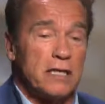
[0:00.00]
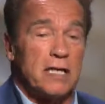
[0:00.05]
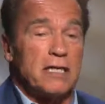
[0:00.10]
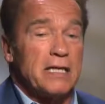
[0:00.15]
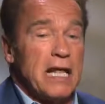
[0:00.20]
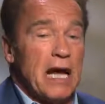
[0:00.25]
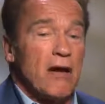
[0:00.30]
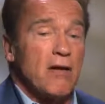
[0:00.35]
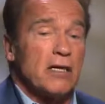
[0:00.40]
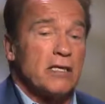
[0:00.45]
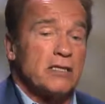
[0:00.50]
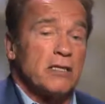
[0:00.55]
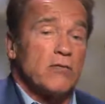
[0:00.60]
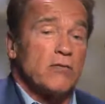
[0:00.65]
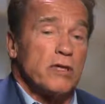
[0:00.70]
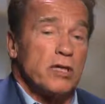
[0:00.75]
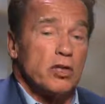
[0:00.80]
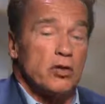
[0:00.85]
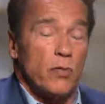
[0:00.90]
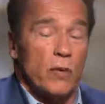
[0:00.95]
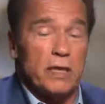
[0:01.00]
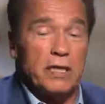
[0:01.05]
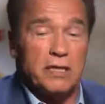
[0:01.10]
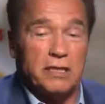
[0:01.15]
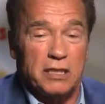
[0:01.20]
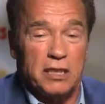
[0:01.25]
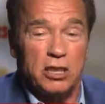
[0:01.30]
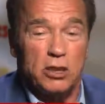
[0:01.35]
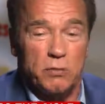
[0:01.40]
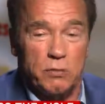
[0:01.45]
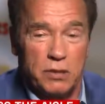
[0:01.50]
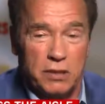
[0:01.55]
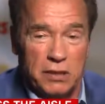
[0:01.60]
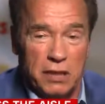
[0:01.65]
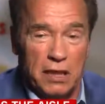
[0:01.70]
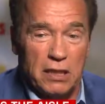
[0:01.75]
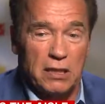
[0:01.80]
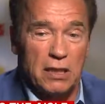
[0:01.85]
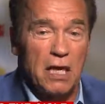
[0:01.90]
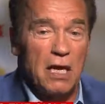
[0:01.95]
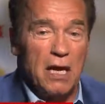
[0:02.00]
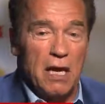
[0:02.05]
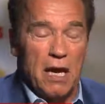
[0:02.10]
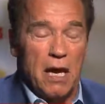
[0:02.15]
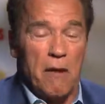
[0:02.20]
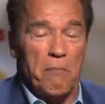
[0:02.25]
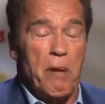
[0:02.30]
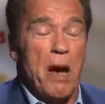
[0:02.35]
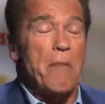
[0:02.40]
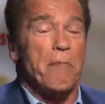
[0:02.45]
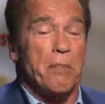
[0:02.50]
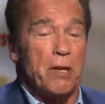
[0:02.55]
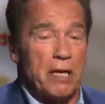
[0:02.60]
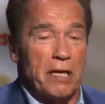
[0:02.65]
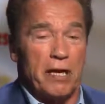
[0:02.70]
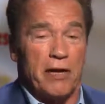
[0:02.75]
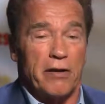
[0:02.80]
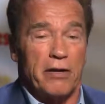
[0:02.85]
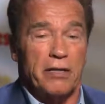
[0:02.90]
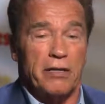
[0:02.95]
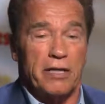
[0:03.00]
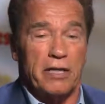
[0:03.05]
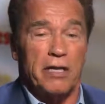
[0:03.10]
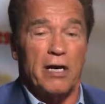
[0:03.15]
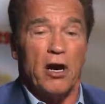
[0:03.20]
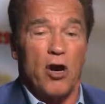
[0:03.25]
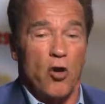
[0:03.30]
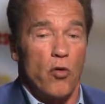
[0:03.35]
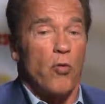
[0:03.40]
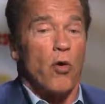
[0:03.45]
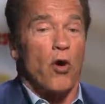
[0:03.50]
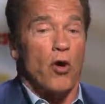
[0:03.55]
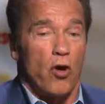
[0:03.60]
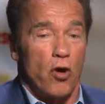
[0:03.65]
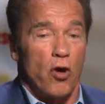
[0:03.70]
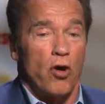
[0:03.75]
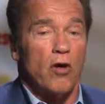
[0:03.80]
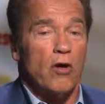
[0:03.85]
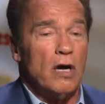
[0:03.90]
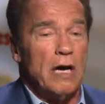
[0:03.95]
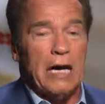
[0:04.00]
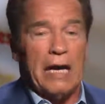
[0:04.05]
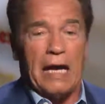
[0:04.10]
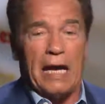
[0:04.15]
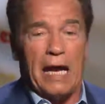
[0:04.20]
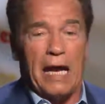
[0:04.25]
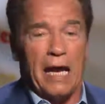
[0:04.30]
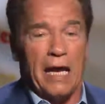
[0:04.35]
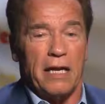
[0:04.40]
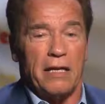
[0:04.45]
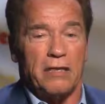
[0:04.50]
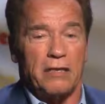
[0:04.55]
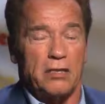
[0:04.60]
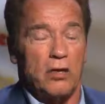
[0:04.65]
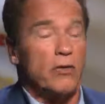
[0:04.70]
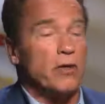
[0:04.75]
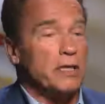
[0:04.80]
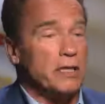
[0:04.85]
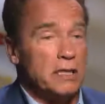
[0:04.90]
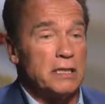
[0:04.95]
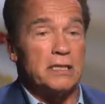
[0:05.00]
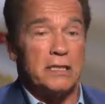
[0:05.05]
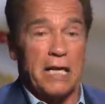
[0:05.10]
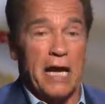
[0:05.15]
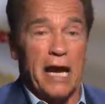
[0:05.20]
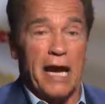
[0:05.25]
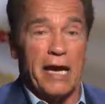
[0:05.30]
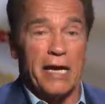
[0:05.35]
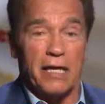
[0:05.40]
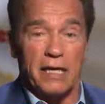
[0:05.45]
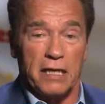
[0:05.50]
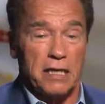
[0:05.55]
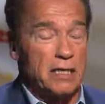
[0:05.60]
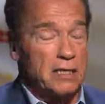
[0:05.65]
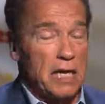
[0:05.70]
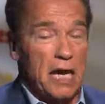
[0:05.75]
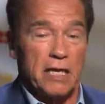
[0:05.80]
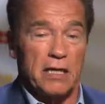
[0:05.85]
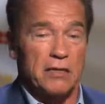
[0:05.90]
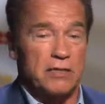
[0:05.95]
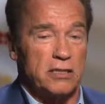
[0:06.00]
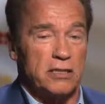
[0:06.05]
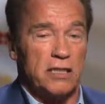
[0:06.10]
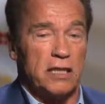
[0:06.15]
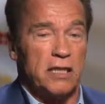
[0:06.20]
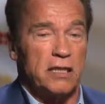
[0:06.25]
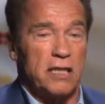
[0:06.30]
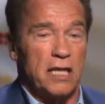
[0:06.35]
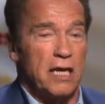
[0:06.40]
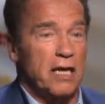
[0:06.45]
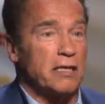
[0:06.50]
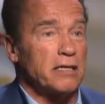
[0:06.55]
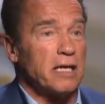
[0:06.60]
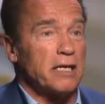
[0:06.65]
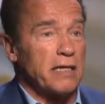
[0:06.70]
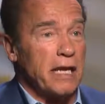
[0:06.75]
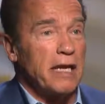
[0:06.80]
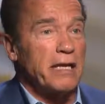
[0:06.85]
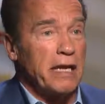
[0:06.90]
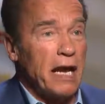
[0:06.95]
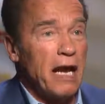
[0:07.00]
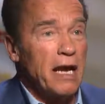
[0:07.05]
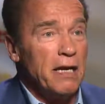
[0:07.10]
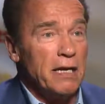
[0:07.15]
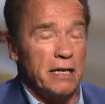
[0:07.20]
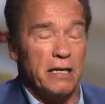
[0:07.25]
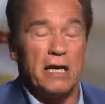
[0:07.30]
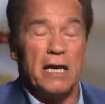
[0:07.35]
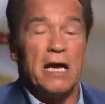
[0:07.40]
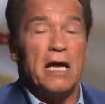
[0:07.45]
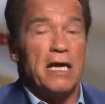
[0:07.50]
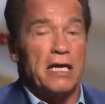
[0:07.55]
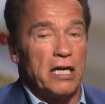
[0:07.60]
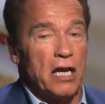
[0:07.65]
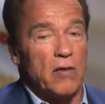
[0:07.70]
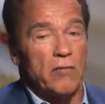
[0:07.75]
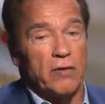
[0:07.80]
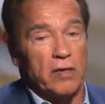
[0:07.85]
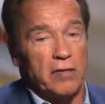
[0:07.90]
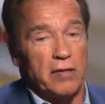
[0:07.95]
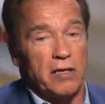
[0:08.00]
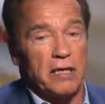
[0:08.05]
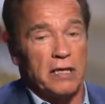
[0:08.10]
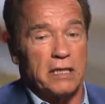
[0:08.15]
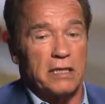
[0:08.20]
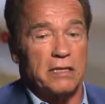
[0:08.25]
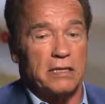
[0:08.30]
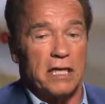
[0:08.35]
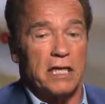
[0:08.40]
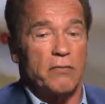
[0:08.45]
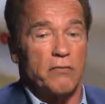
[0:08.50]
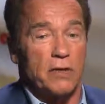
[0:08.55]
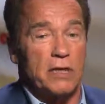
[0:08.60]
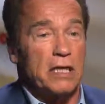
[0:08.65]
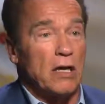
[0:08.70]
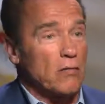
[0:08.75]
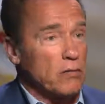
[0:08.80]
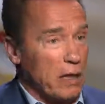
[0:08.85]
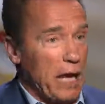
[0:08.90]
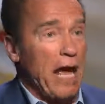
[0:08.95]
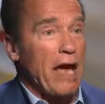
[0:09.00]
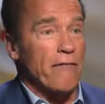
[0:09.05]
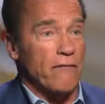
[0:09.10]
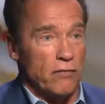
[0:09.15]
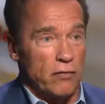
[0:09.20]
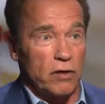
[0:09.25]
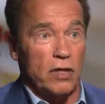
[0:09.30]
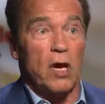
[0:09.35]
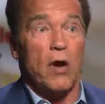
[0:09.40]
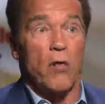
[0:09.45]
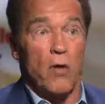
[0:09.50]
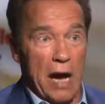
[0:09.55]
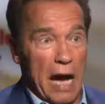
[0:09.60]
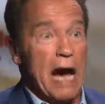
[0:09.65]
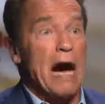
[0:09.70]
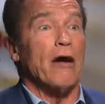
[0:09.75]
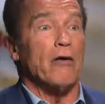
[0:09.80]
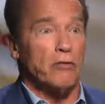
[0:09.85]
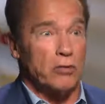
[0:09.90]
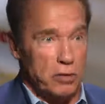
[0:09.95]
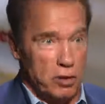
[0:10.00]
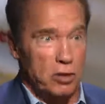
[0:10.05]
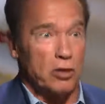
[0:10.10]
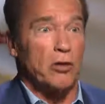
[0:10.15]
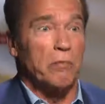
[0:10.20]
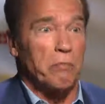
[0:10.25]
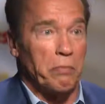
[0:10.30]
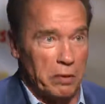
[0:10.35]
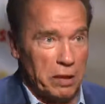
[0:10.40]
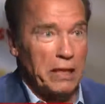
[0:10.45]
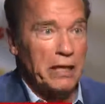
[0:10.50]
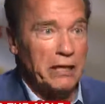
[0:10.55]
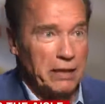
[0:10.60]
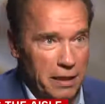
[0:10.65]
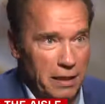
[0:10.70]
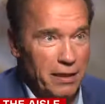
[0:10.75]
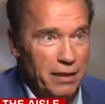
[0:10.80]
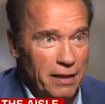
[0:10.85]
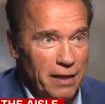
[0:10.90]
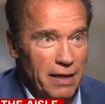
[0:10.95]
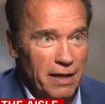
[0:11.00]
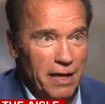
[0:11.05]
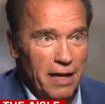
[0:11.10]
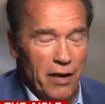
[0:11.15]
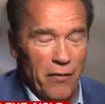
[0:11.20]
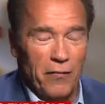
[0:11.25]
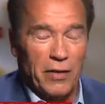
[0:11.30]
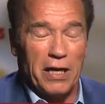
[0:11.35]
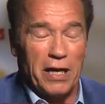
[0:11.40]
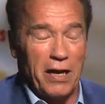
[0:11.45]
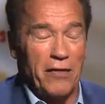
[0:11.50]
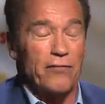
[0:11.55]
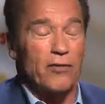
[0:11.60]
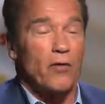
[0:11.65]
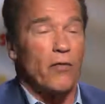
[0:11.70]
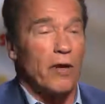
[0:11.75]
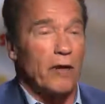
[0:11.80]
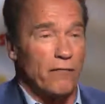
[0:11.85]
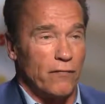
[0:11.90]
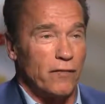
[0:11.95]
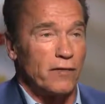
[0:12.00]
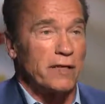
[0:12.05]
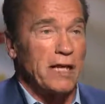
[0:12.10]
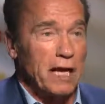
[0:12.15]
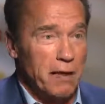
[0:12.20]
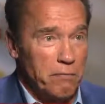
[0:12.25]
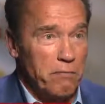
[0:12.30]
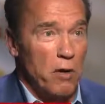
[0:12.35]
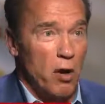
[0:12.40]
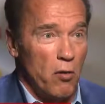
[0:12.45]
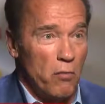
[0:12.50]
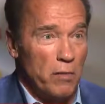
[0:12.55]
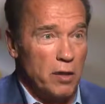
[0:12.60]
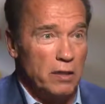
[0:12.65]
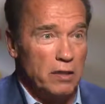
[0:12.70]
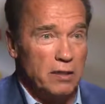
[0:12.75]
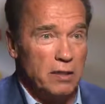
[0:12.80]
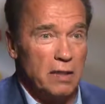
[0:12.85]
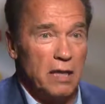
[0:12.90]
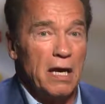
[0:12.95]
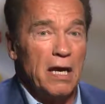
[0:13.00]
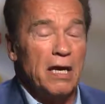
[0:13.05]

It now has only a 26% popularity overall. And so it is dying, and I see it like the Titanic. The only thing is that we don't have to go under completely. We don't have to wait for that moment.